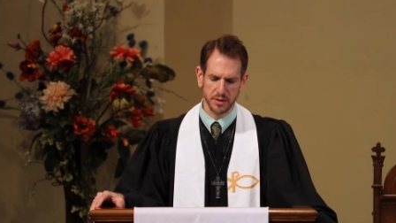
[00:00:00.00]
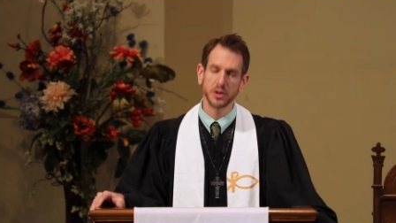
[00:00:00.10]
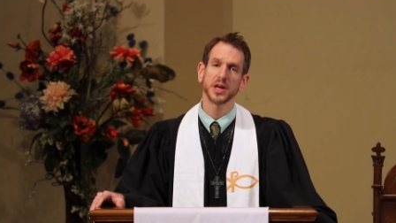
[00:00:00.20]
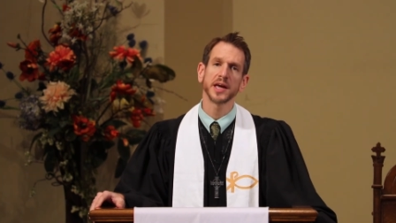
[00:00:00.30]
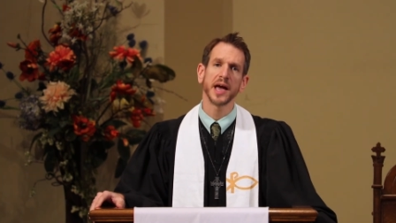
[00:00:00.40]

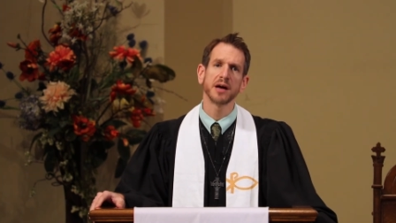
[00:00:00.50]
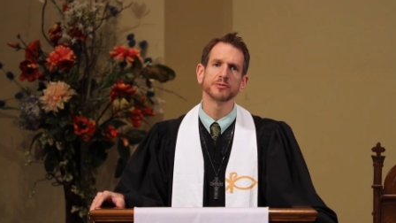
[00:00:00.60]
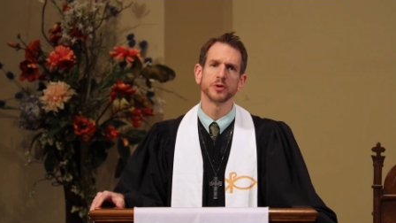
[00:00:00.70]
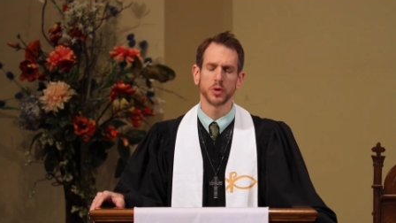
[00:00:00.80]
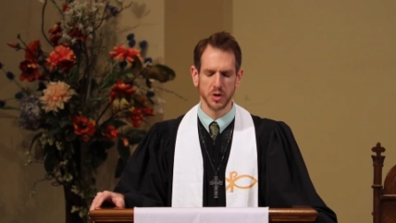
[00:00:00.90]
looking
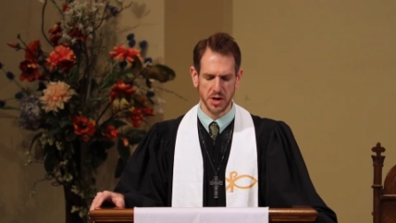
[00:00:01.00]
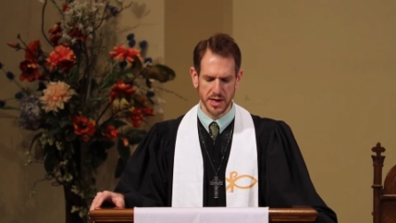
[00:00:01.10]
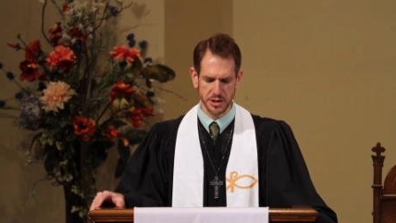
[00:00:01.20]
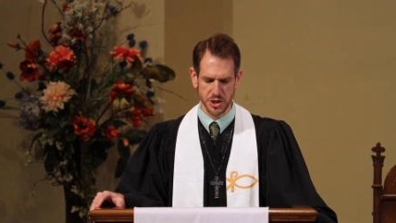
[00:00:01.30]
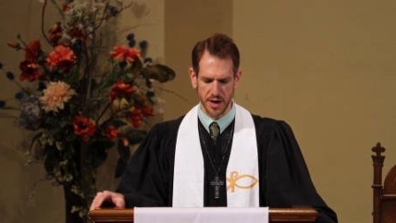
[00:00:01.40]
after
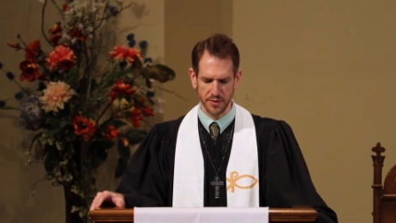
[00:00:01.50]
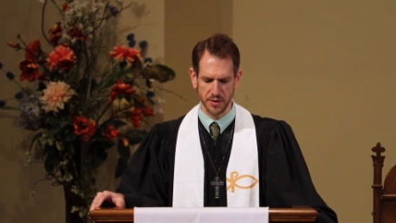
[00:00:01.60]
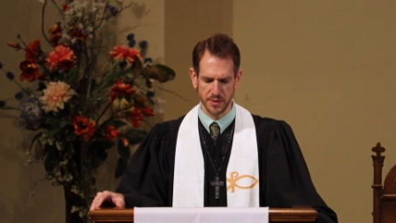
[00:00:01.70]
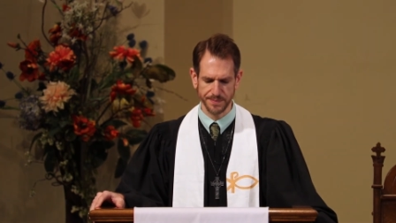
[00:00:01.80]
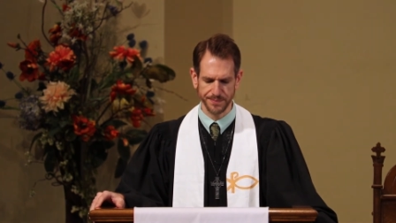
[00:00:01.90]
each
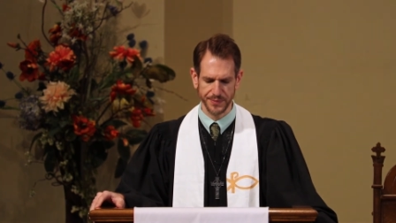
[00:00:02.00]
other,